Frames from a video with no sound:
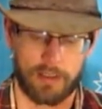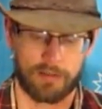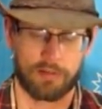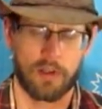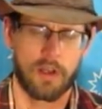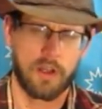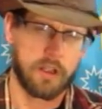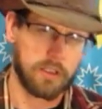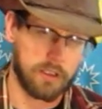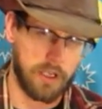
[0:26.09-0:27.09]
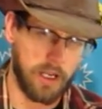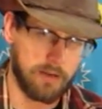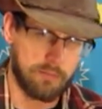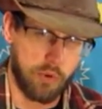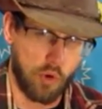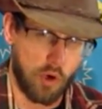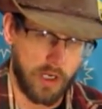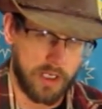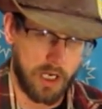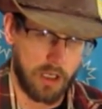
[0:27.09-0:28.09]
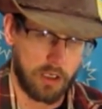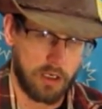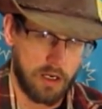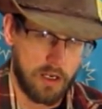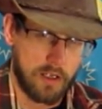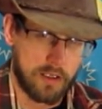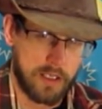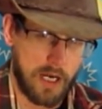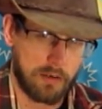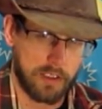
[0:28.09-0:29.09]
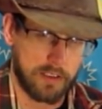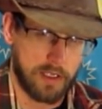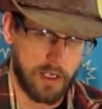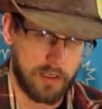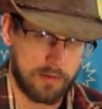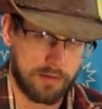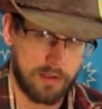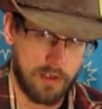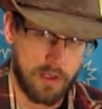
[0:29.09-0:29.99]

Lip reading: This Game Boy Color carrying case.